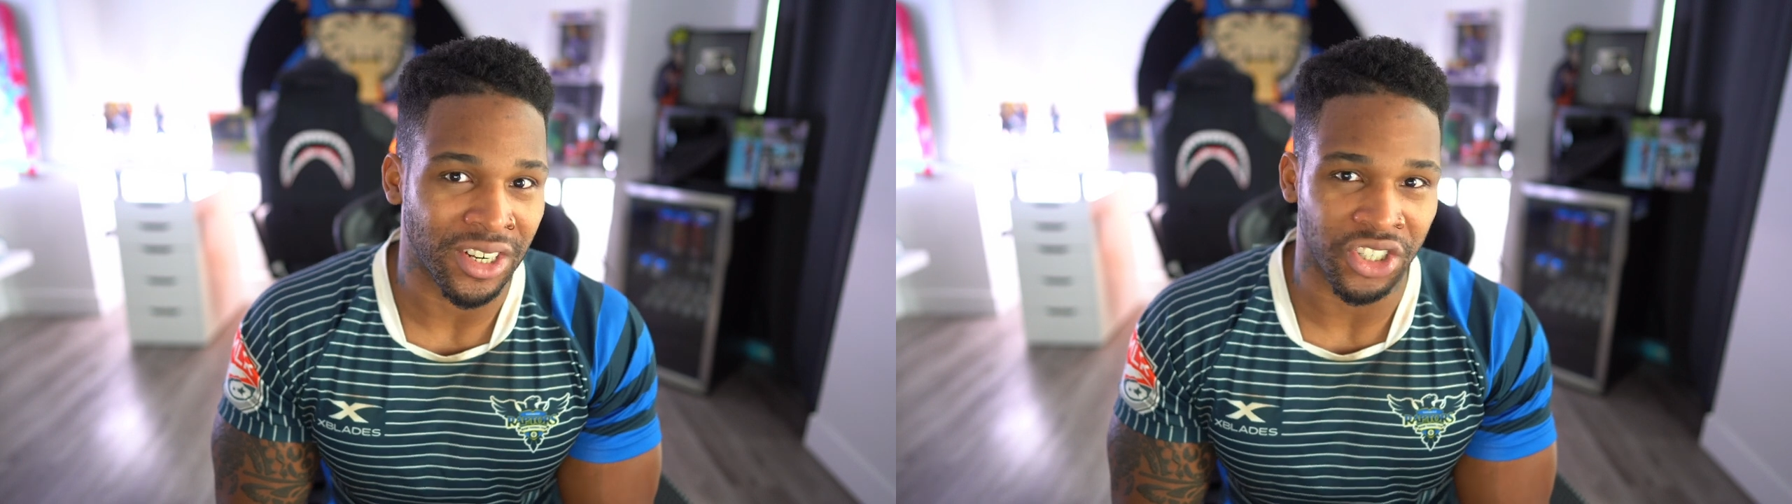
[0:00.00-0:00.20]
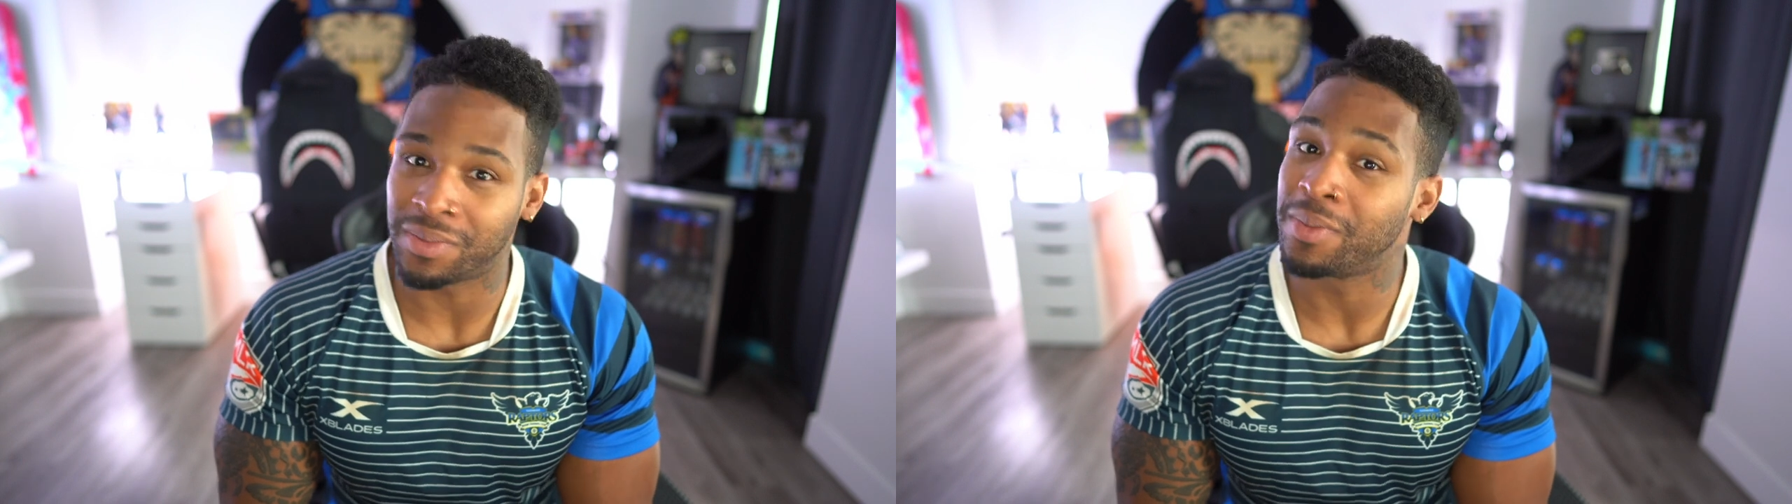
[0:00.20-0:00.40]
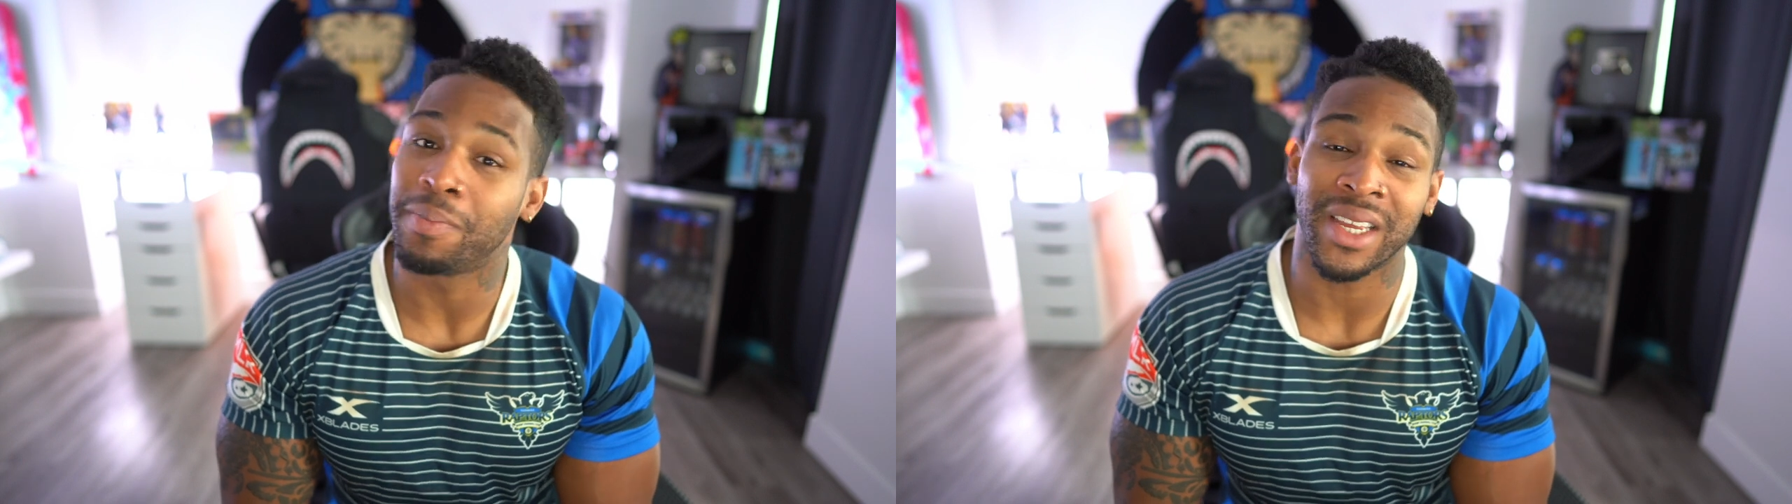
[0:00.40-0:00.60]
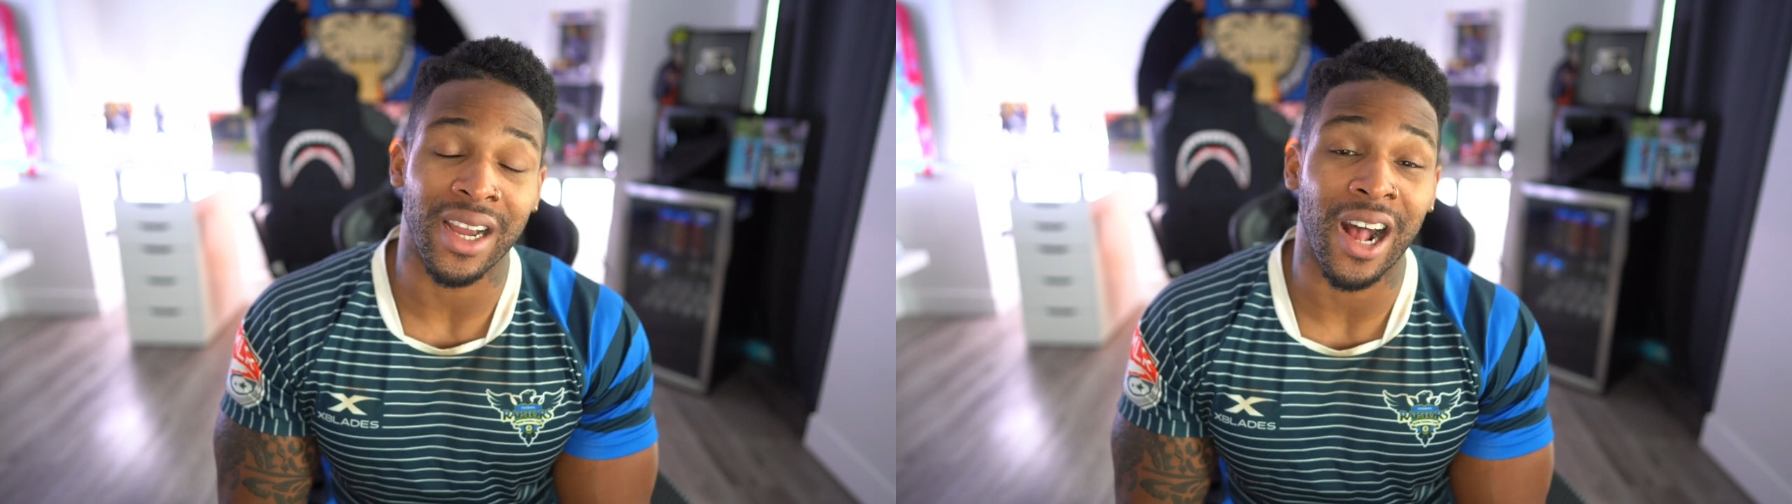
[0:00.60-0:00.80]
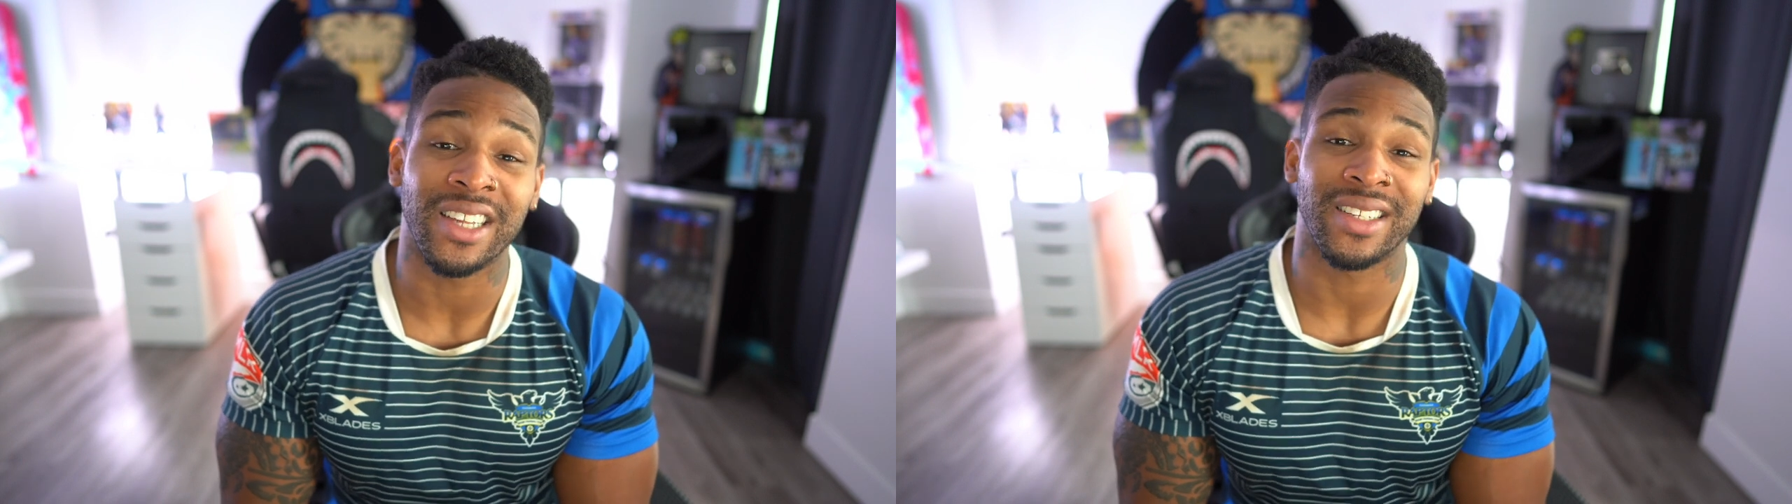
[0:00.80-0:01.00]
just being
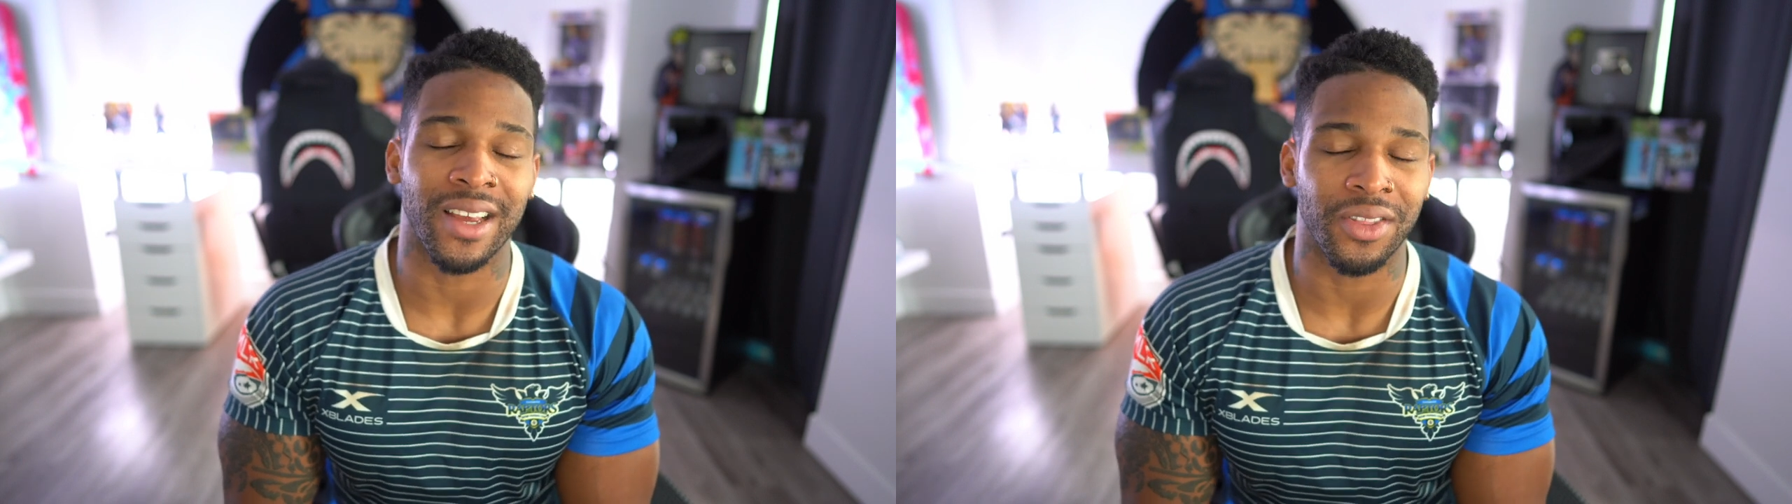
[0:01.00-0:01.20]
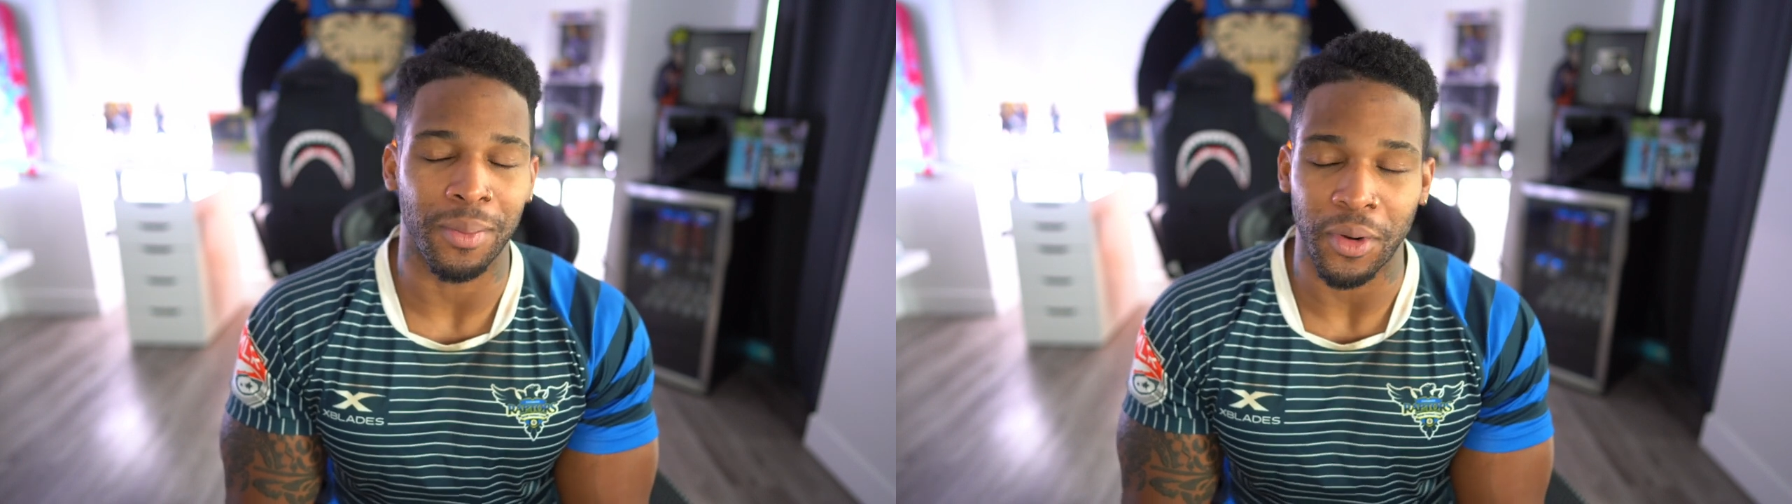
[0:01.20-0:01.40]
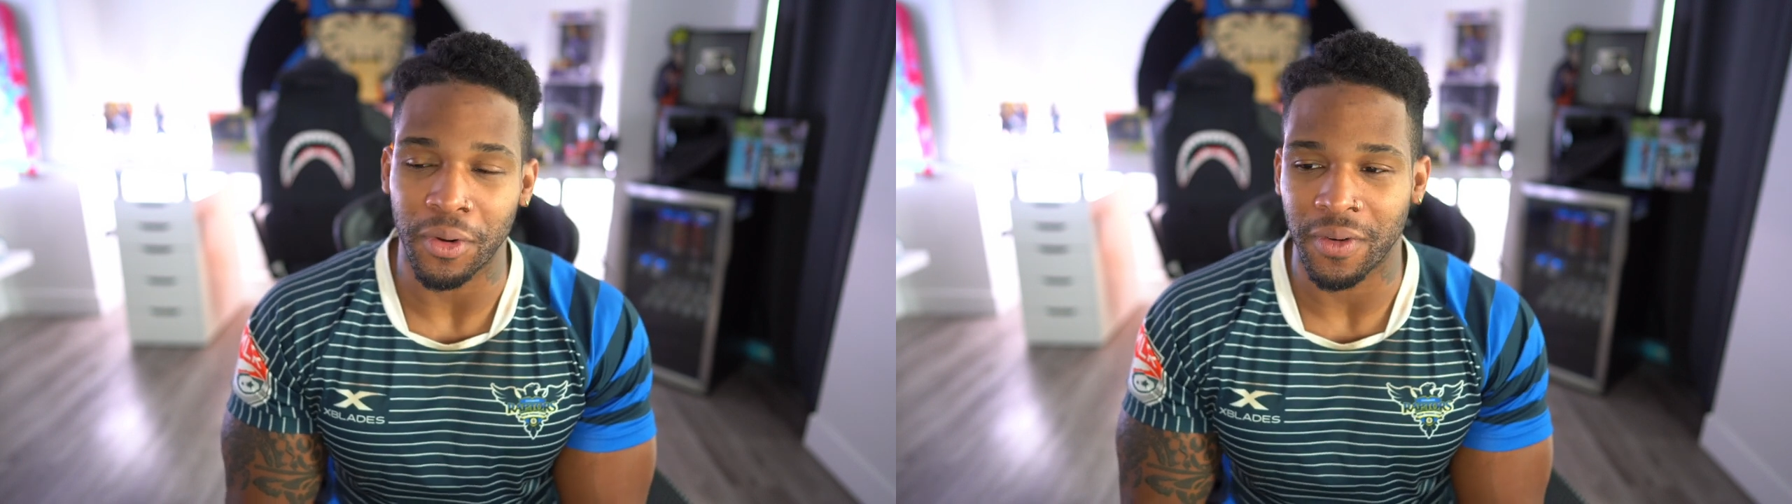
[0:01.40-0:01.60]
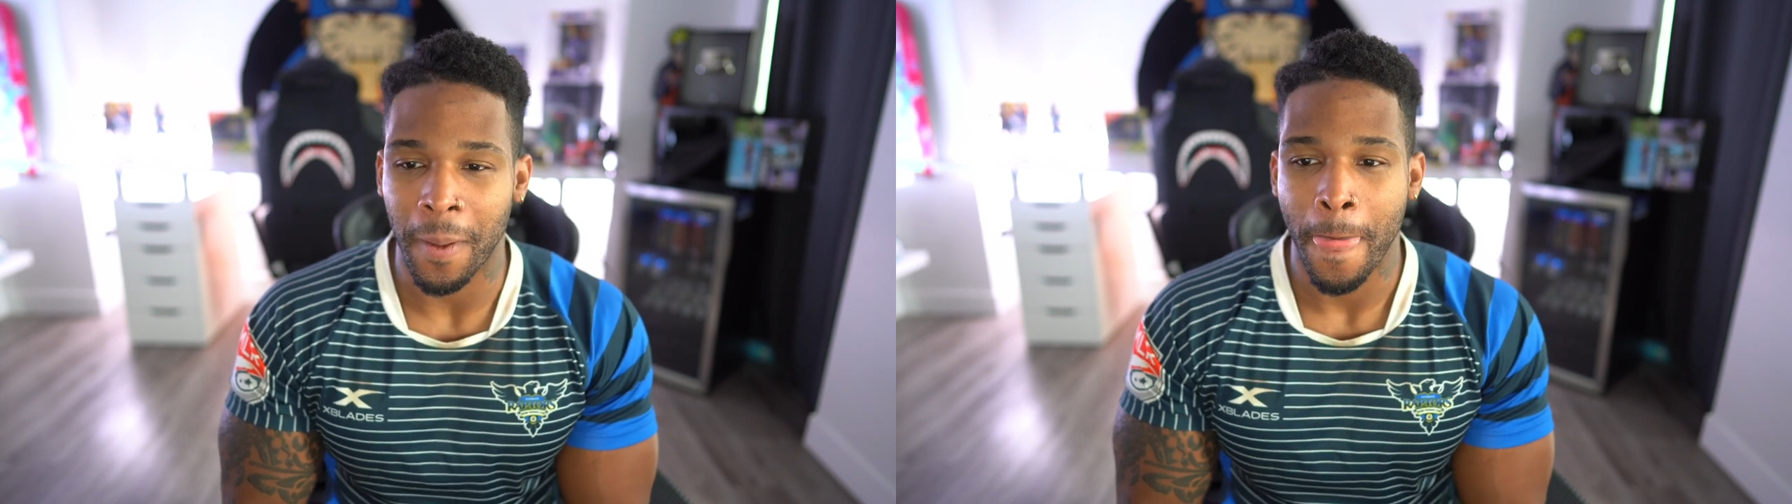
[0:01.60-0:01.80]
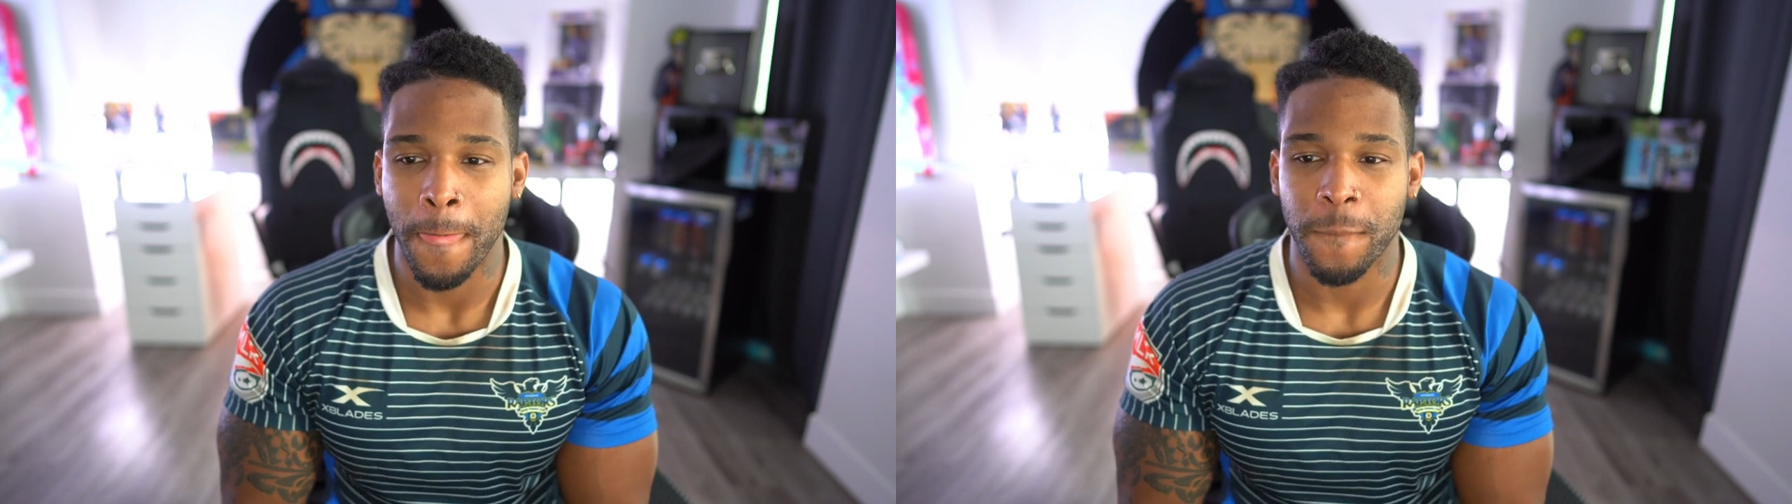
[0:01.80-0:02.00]
constantly on the
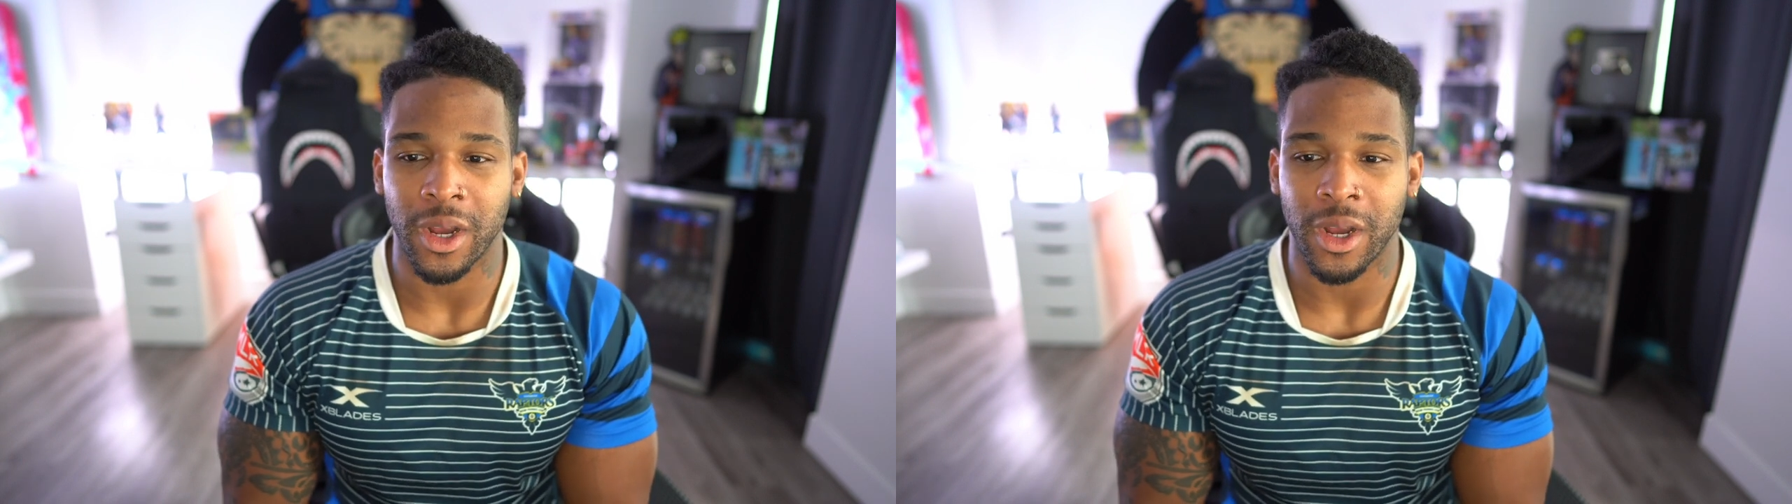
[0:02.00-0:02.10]
move.